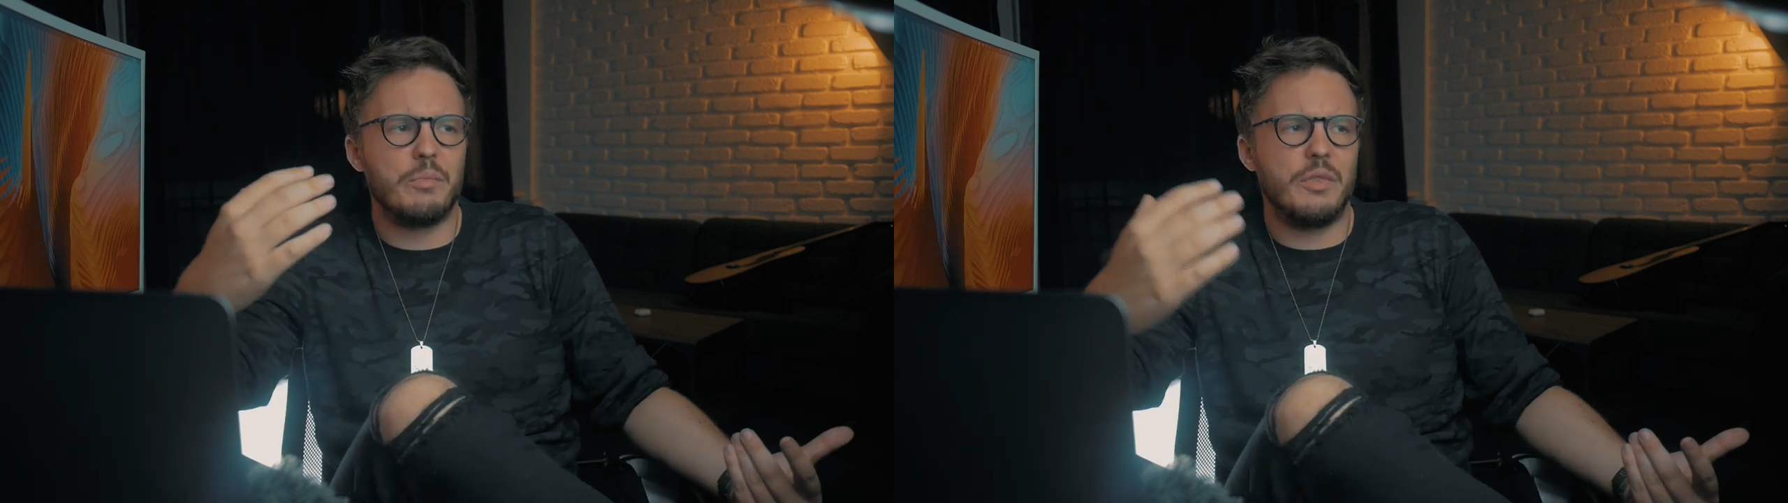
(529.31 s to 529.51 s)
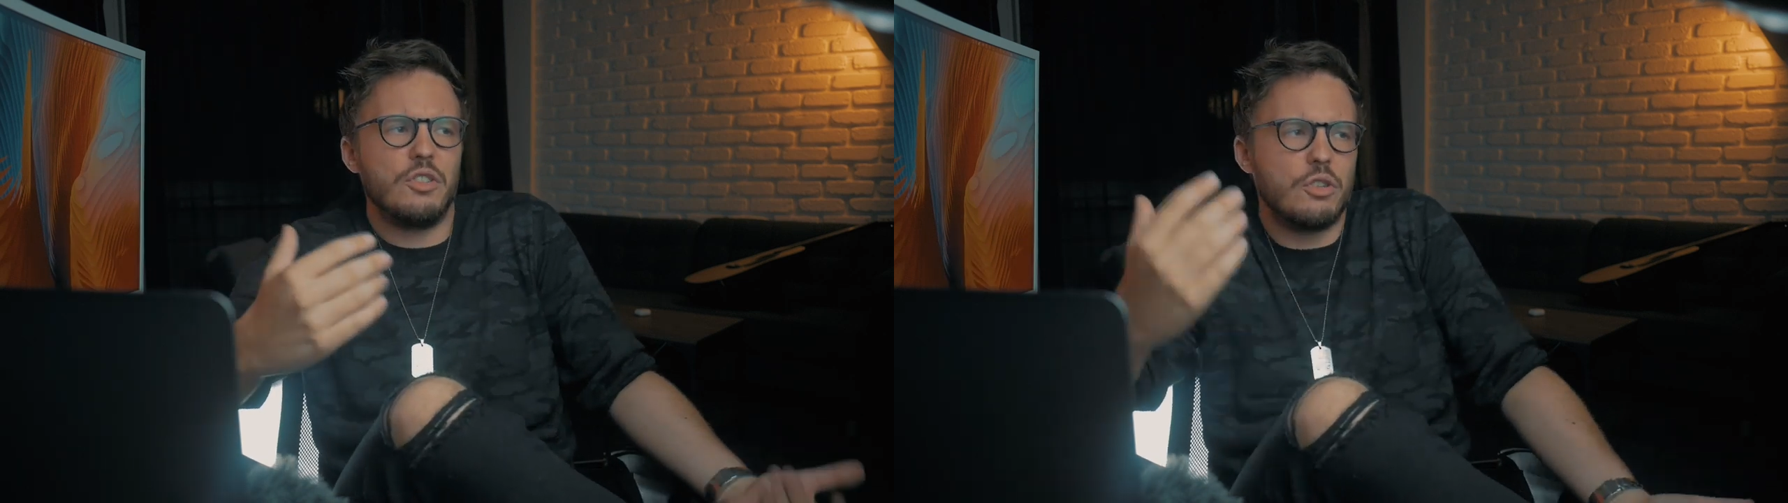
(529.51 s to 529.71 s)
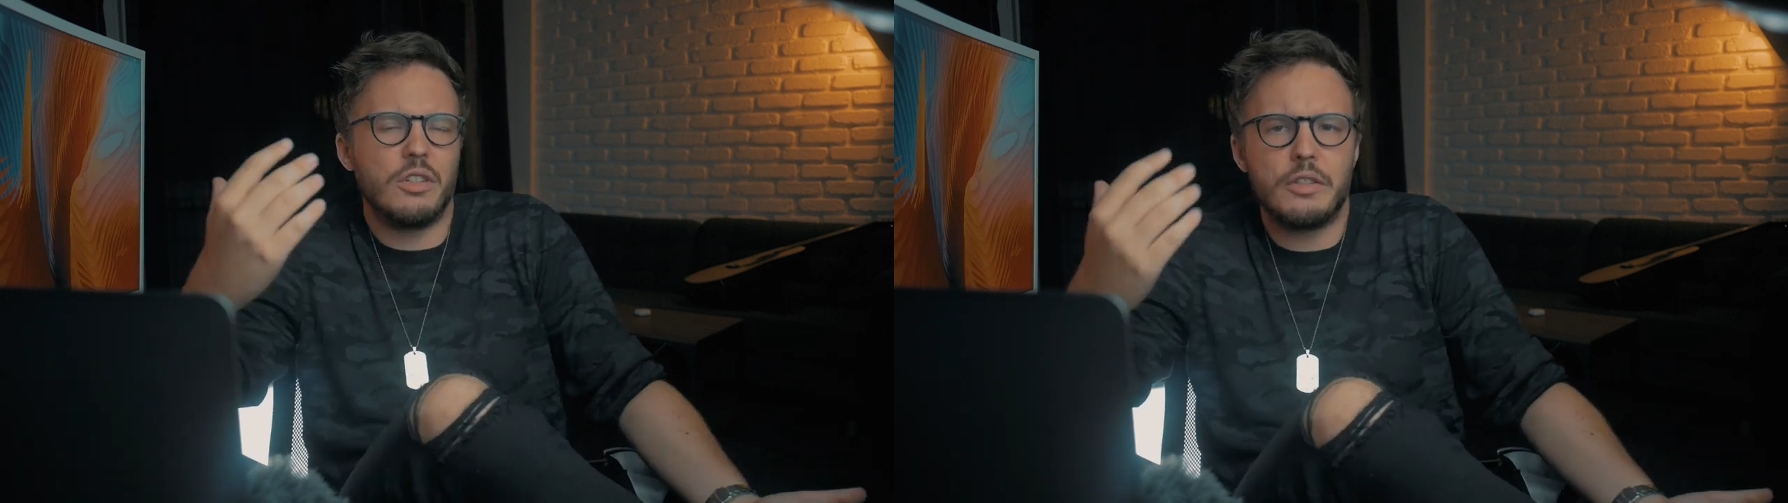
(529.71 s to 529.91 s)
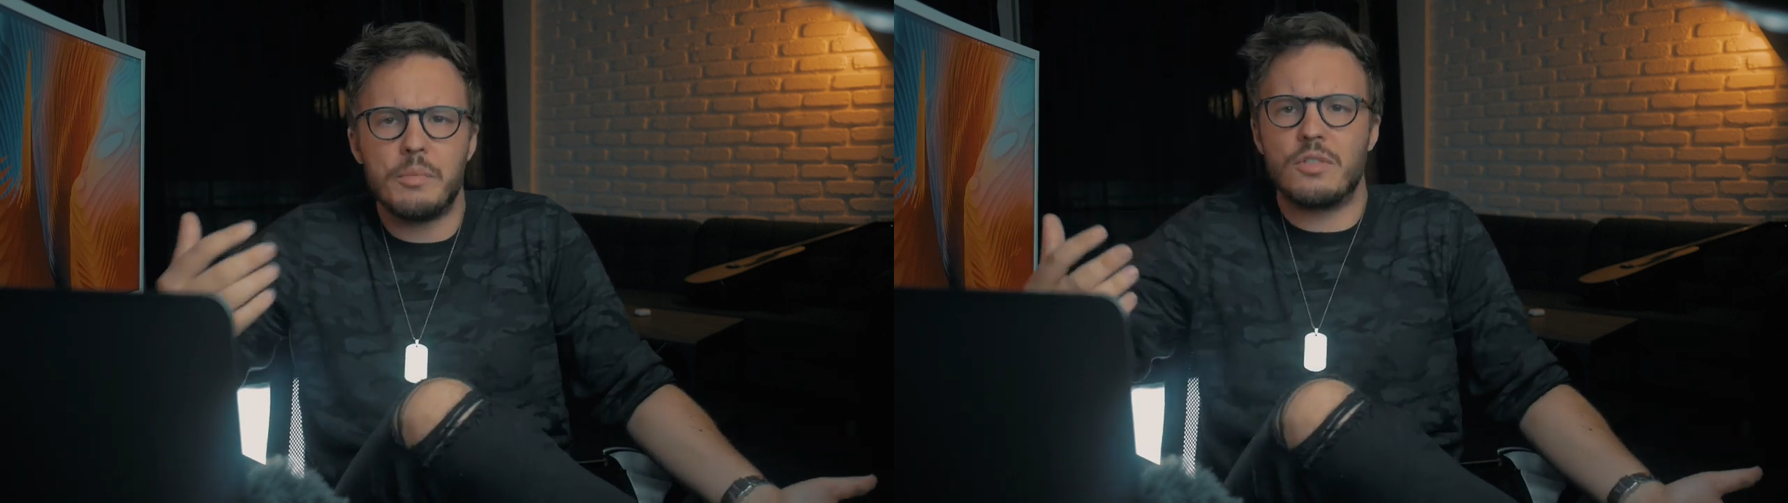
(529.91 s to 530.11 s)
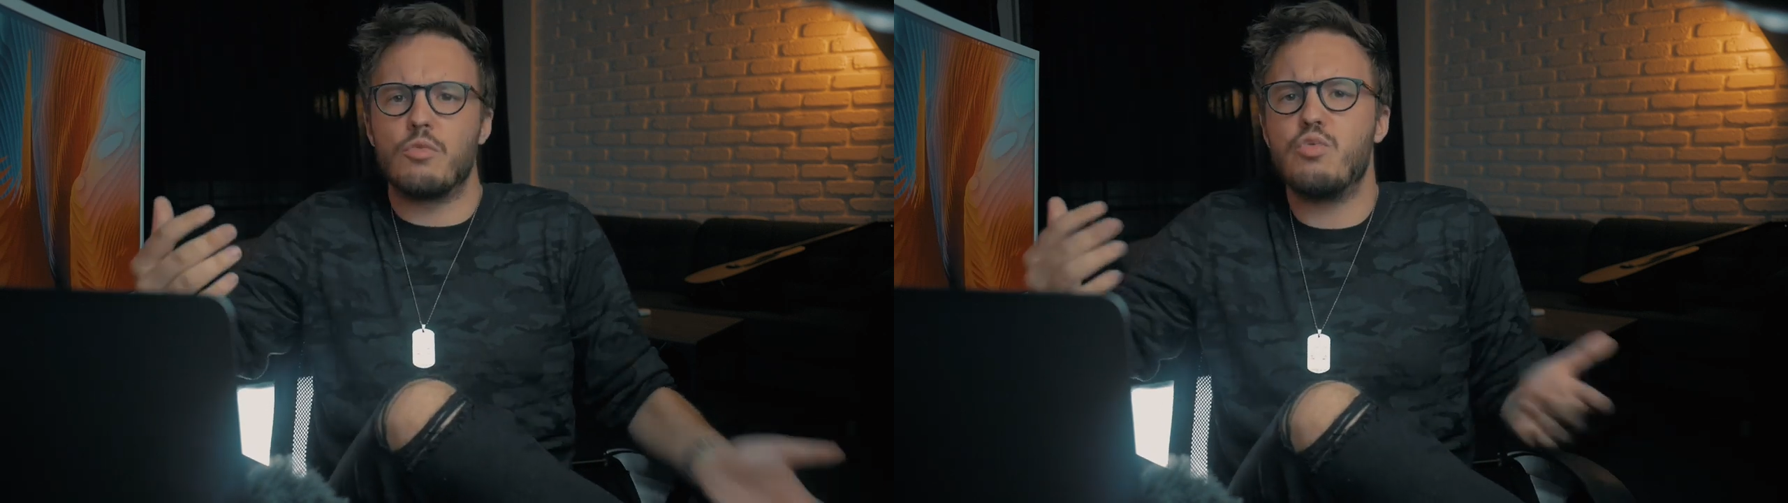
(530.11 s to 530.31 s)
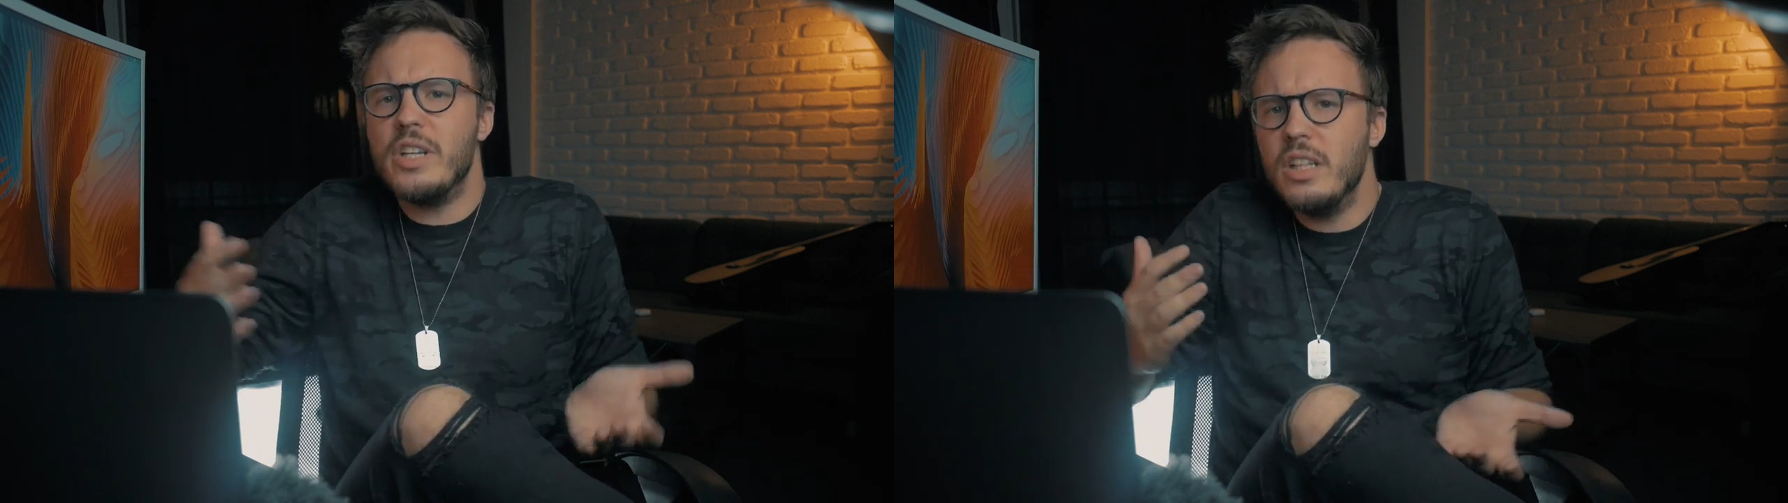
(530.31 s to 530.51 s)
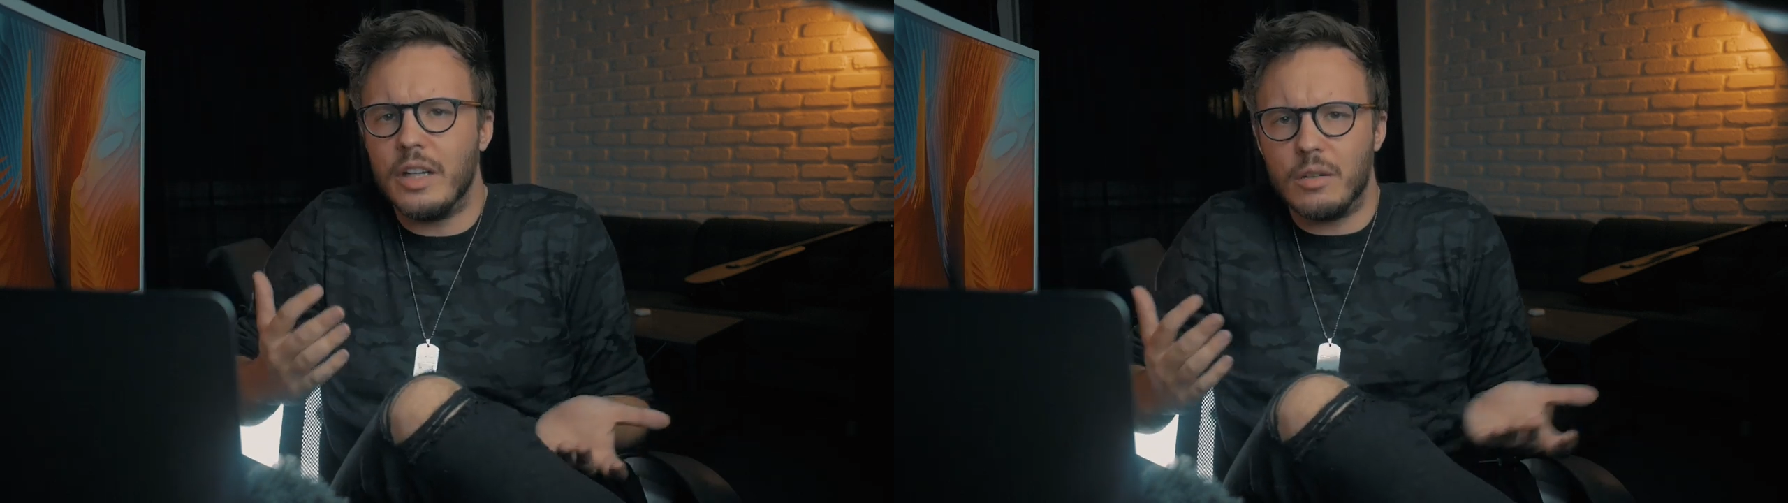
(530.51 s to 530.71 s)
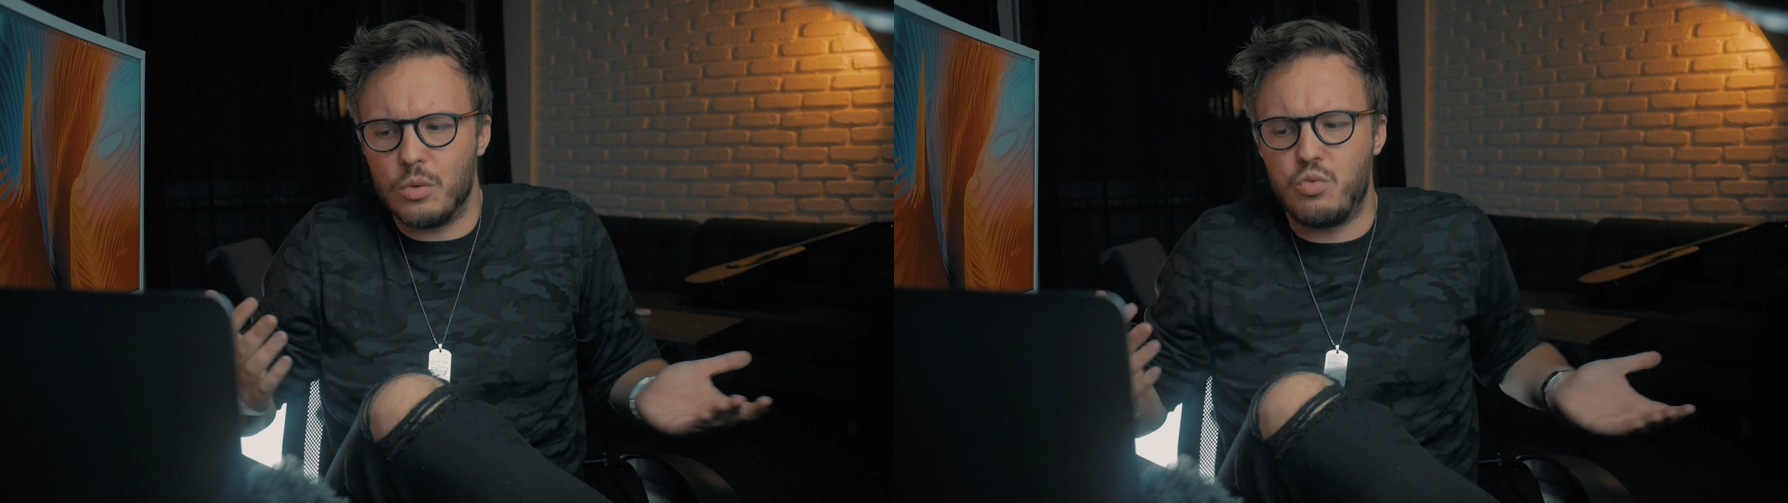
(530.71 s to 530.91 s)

these are the tips that really,